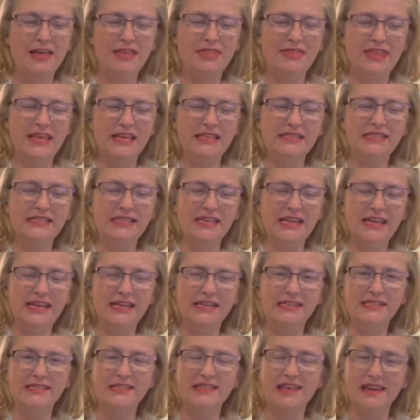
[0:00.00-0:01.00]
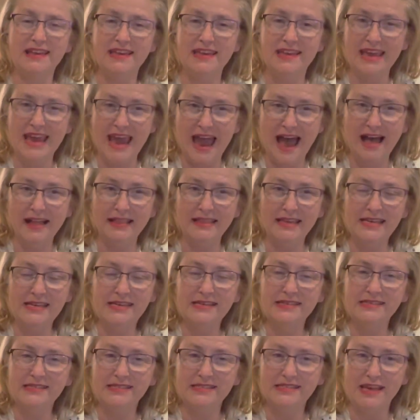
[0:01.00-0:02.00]
This is the
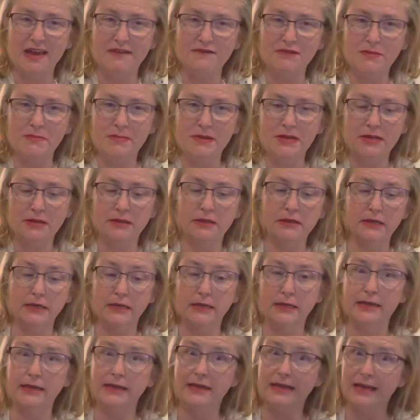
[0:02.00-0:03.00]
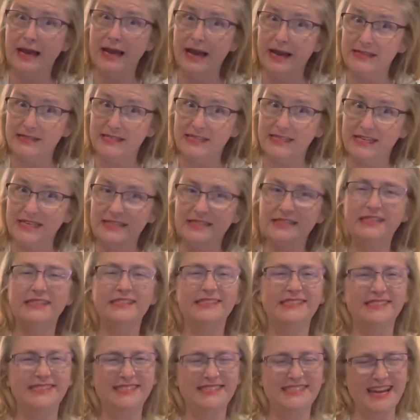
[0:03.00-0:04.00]
gallon 7 mil gusset
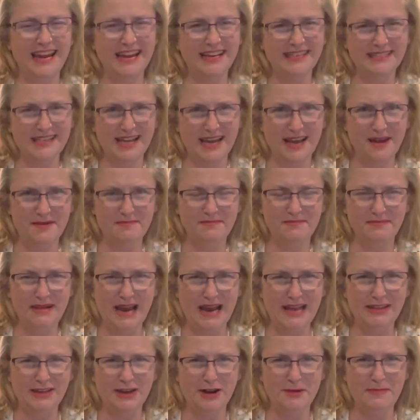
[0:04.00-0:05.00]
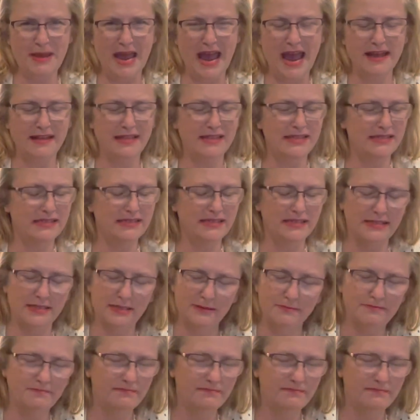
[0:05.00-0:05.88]
stand-up Mylar bag. This is